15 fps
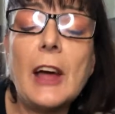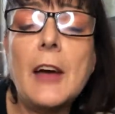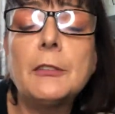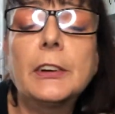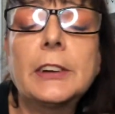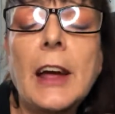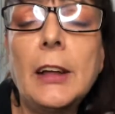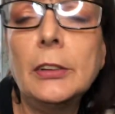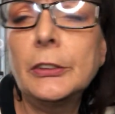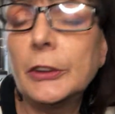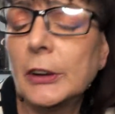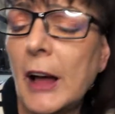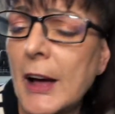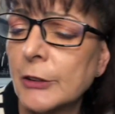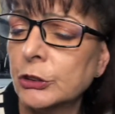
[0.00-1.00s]
Advent Calendar
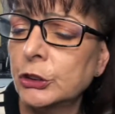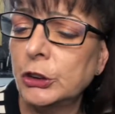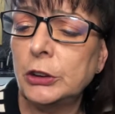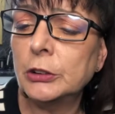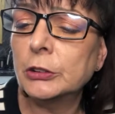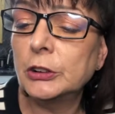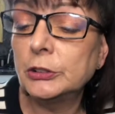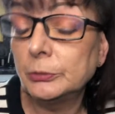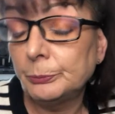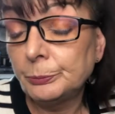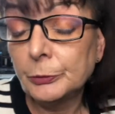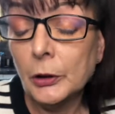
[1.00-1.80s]
last year, and